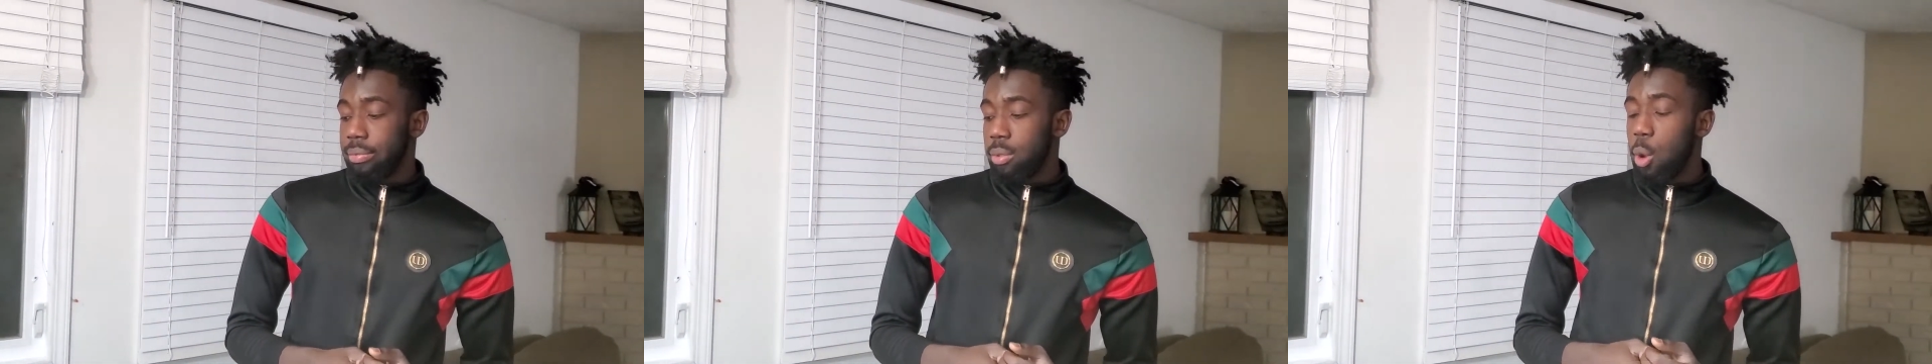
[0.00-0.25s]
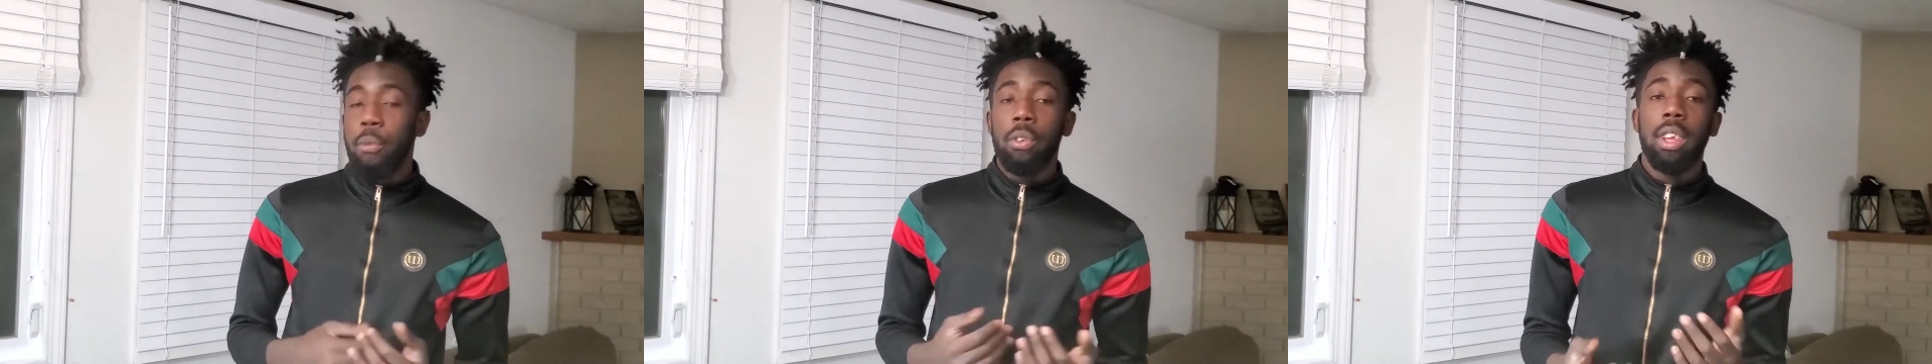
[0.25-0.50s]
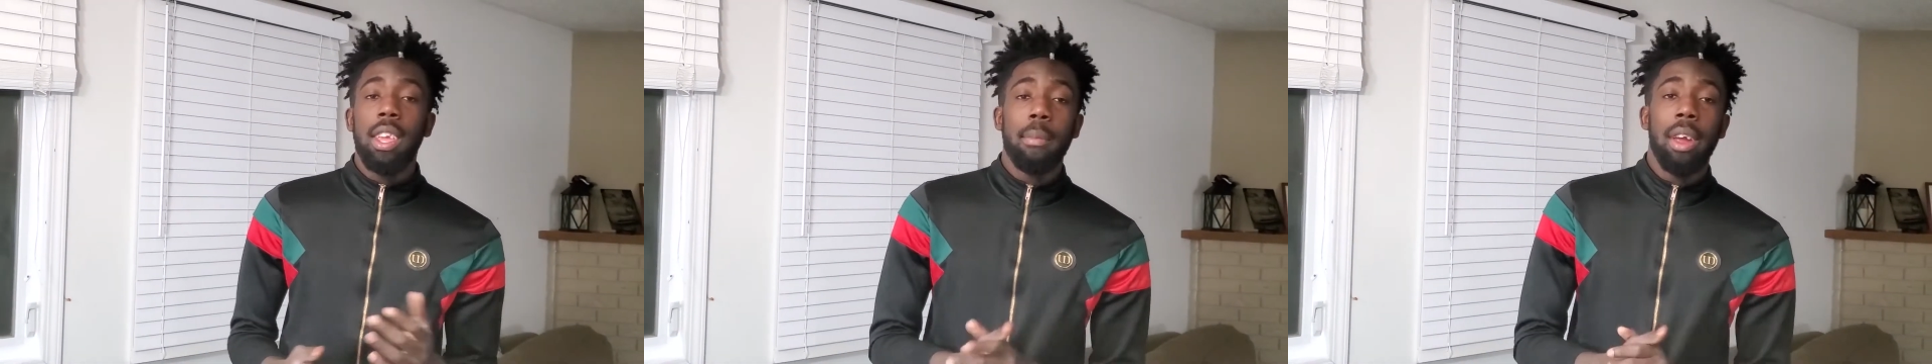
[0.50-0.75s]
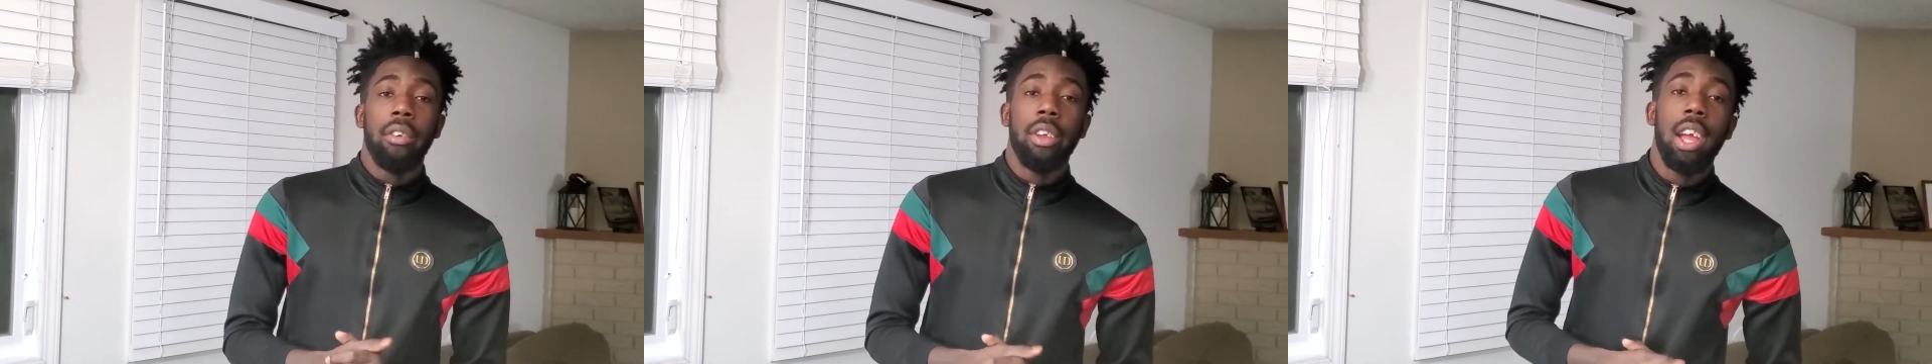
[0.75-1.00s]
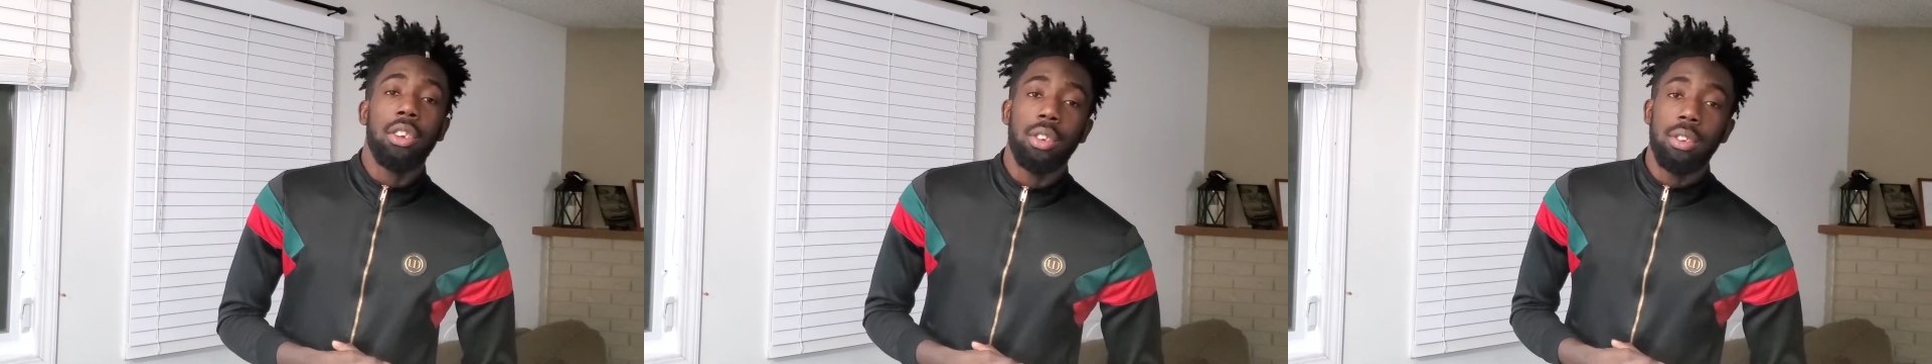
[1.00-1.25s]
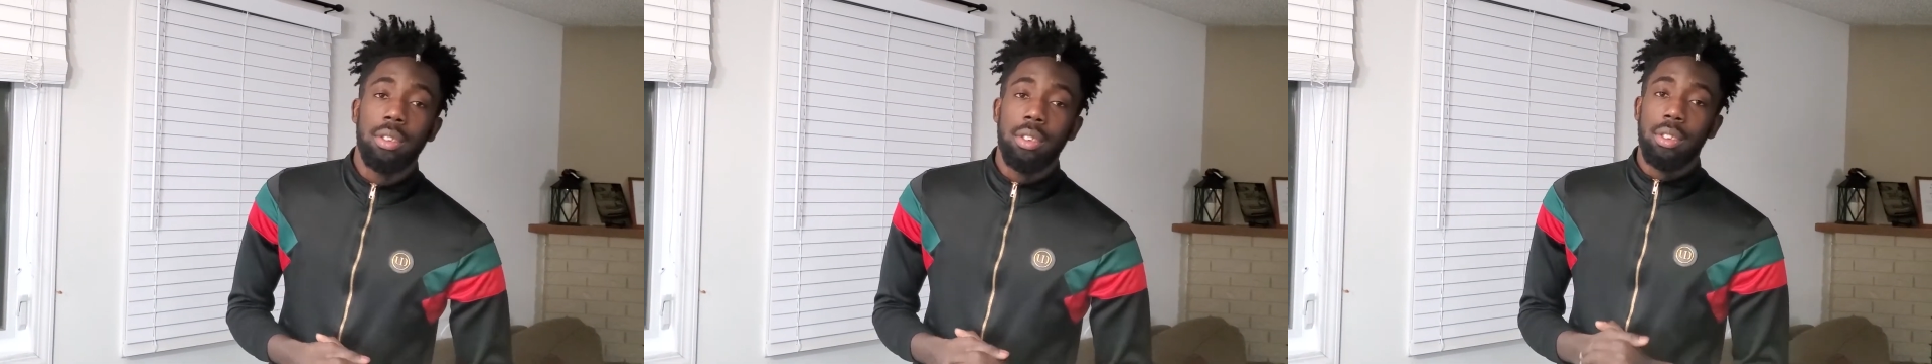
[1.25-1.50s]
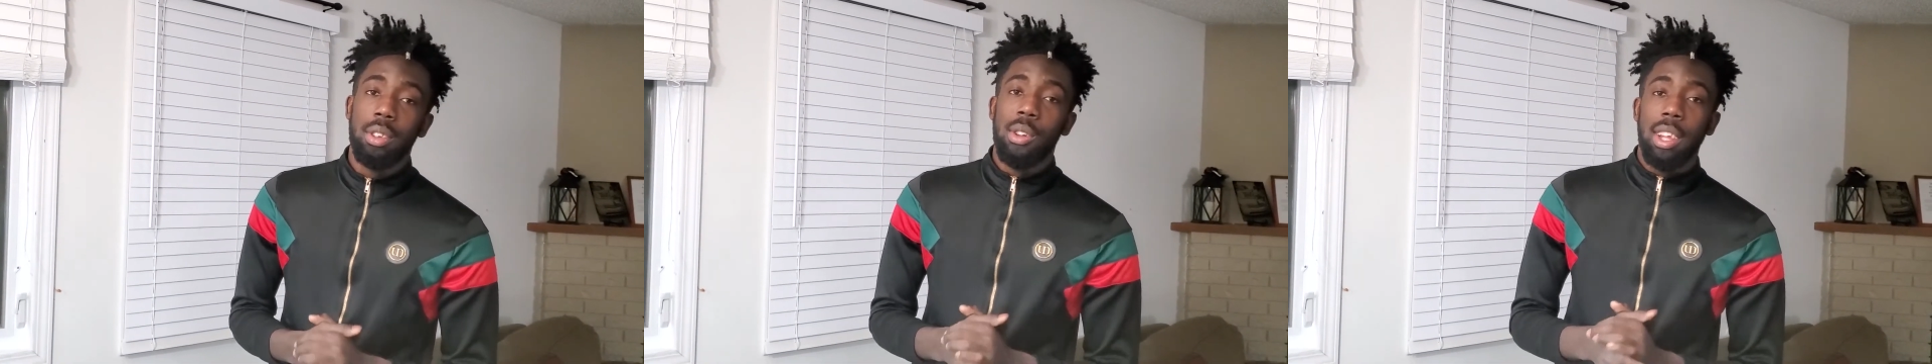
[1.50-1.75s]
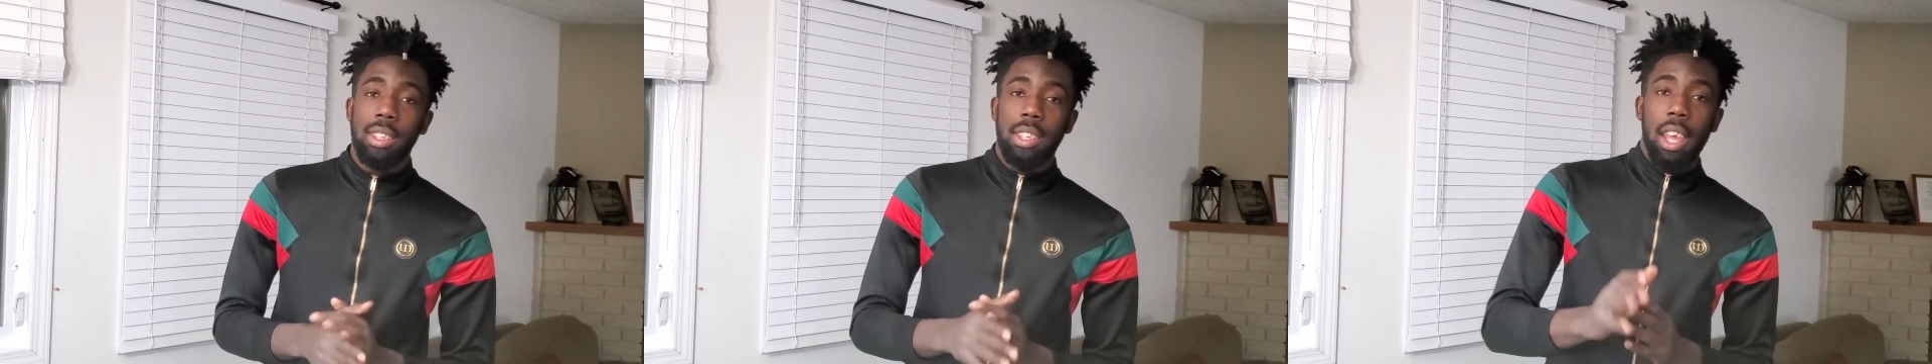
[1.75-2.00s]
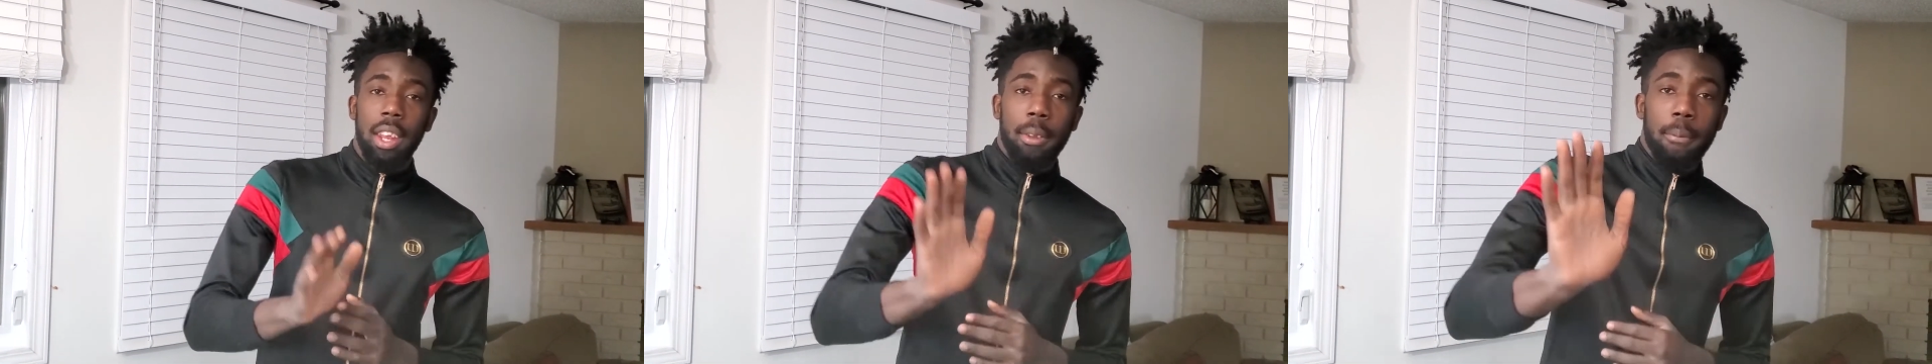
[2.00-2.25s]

hopefully get my reaction. So let's get it.